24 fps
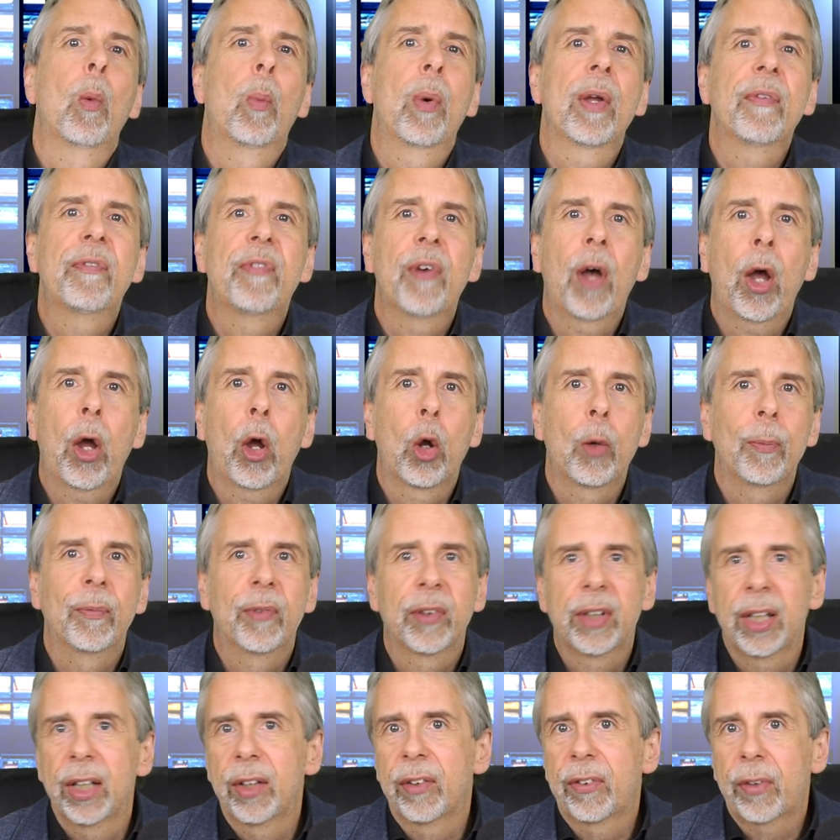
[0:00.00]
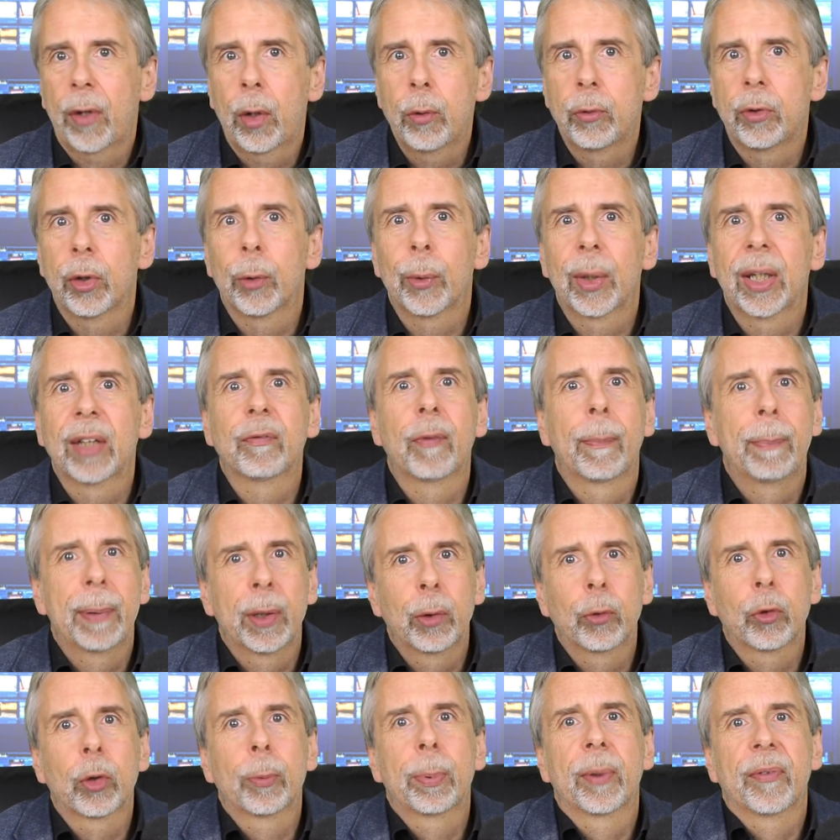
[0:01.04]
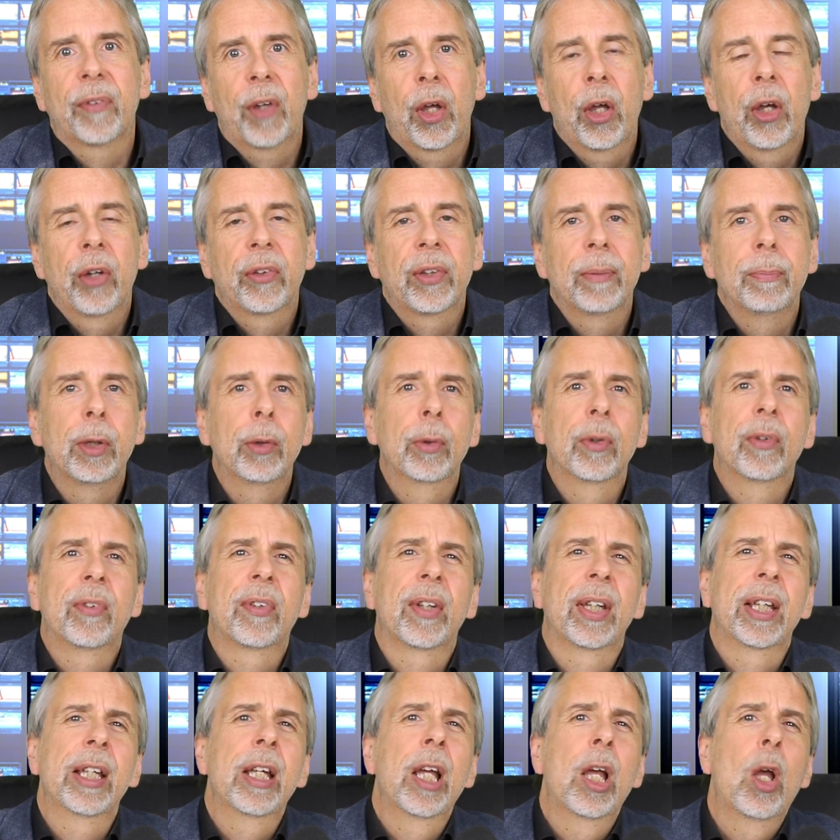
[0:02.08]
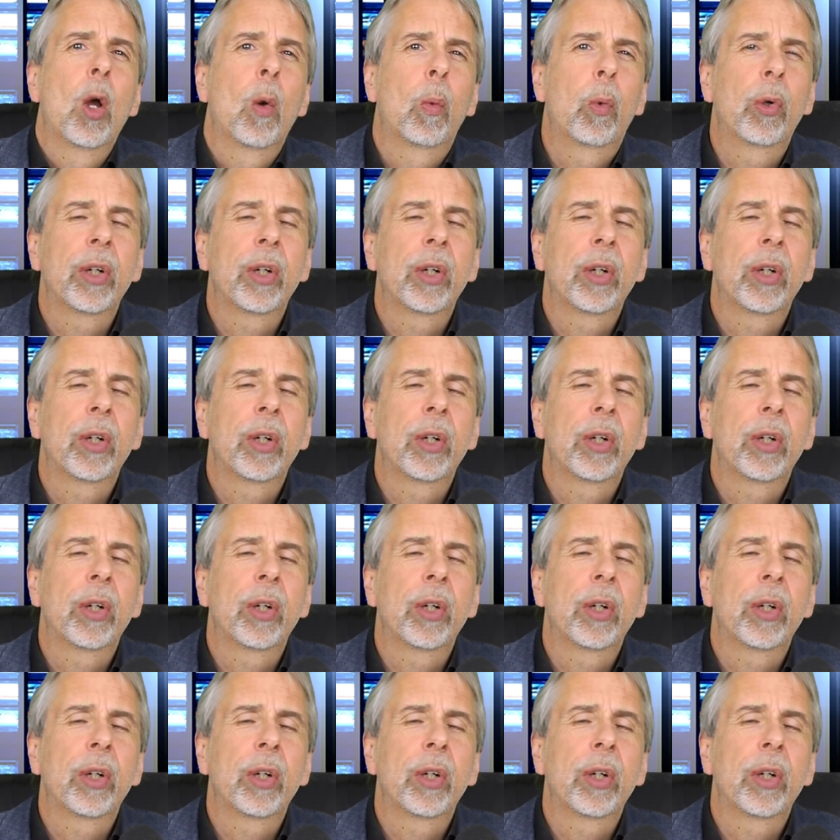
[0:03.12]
with the hope that in so doing the build-up of herd immunity